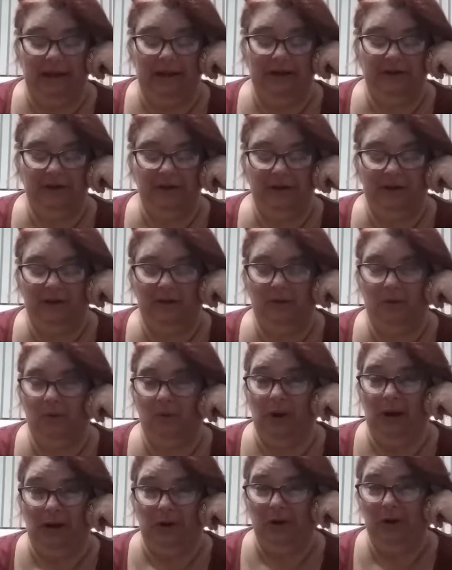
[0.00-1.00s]
I just
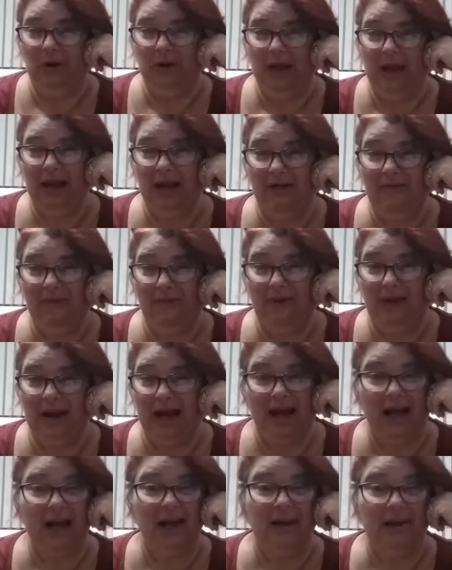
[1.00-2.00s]
saw a news heading for
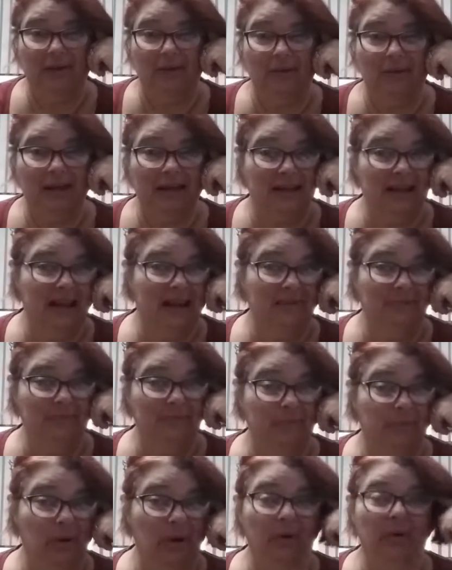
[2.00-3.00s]
an article that said if
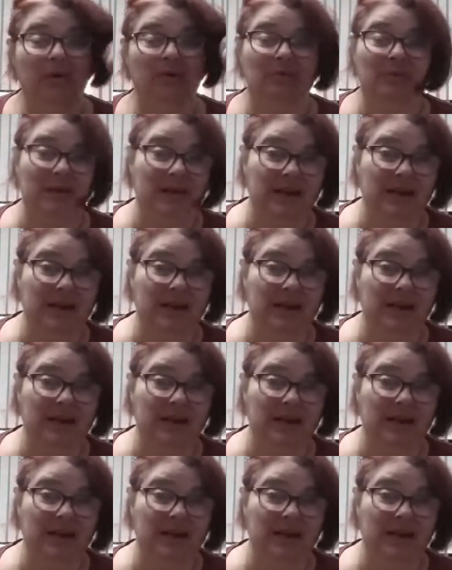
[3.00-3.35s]
Boris